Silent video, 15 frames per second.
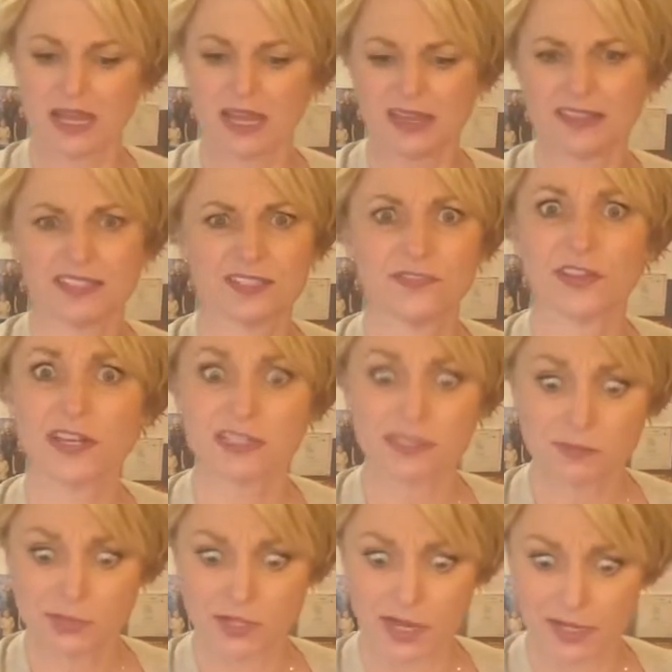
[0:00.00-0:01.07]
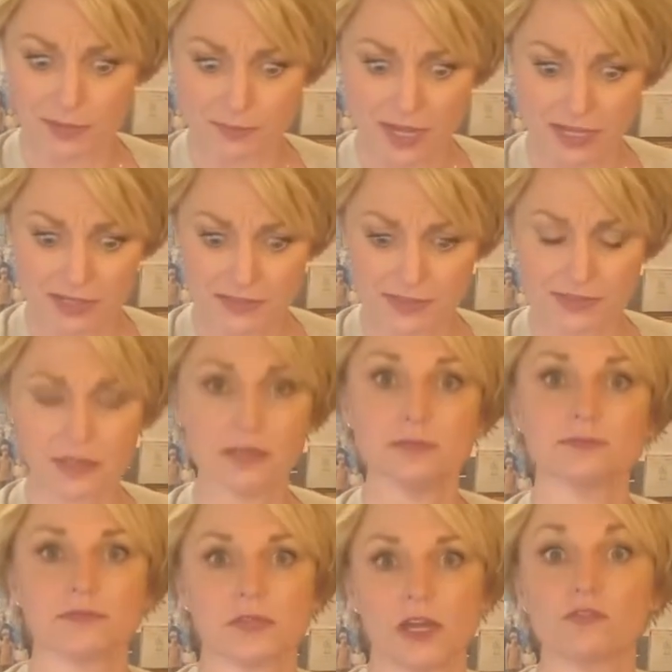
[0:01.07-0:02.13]
These flexible cutting mats,
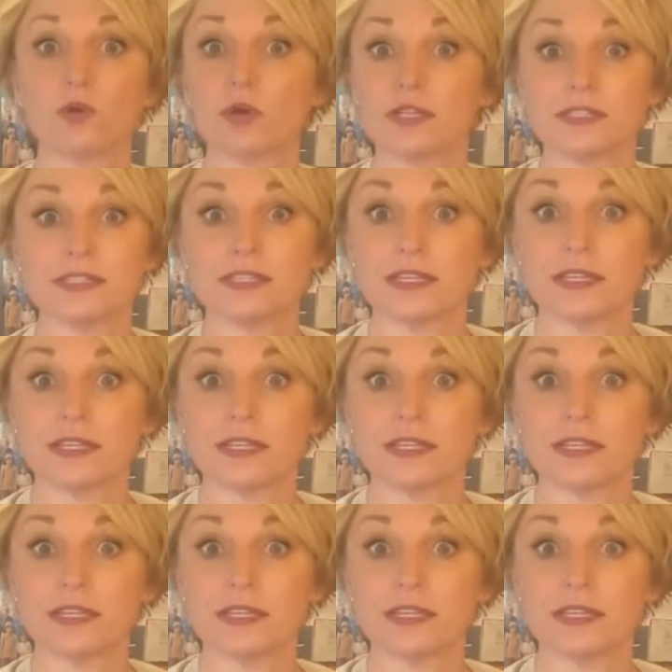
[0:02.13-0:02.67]
of course,